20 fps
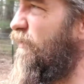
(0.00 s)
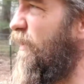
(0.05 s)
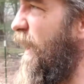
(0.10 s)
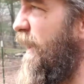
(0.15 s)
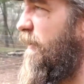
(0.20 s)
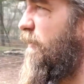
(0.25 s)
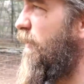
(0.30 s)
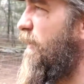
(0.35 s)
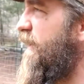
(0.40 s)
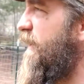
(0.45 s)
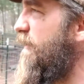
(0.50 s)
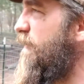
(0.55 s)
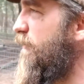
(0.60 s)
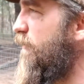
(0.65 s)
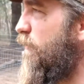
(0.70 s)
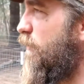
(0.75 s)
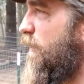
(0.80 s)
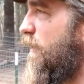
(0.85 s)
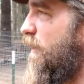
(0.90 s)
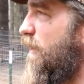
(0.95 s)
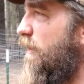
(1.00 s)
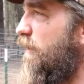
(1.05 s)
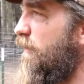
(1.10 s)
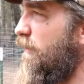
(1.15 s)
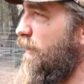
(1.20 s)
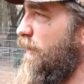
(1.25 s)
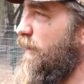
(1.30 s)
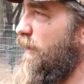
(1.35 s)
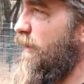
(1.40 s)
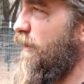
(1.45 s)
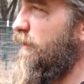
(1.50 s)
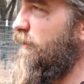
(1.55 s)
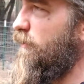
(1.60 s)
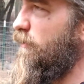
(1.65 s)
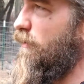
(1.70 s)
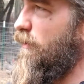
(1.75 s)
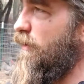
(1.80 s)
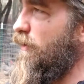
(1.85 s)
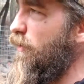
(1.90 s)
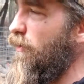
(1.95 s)
know I didn't do a
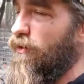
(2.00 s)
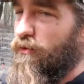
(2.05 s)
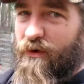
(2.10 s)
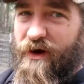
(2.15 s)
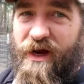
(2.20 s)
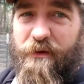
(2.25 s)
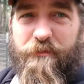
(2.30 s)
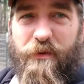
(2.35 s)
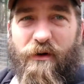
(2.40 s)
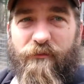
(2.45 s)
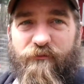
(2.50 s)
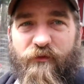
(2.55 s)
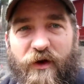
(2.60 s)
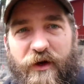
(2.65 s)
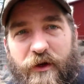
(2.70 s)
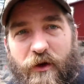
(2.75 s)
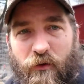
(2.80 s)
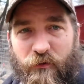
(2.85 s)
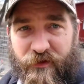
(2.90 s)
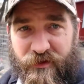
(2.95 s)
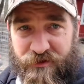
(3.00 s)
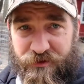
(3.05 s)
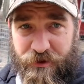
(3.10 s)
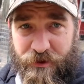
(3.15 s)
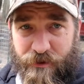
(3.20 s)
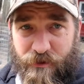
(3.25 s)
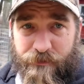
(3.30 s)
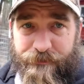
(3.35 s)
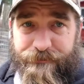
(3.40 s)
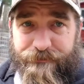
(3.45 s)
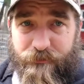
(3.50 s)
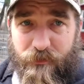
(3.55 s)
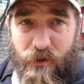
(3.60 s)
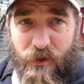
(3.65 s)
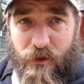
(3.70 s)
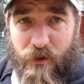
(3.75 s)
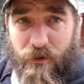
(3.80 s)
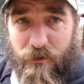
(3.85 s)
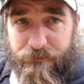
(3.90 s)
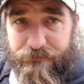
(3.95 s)
whole wrap-up video this year.
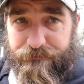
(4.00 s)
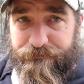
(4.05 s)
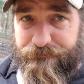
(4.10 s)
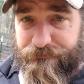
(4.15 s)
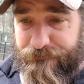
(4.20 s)
I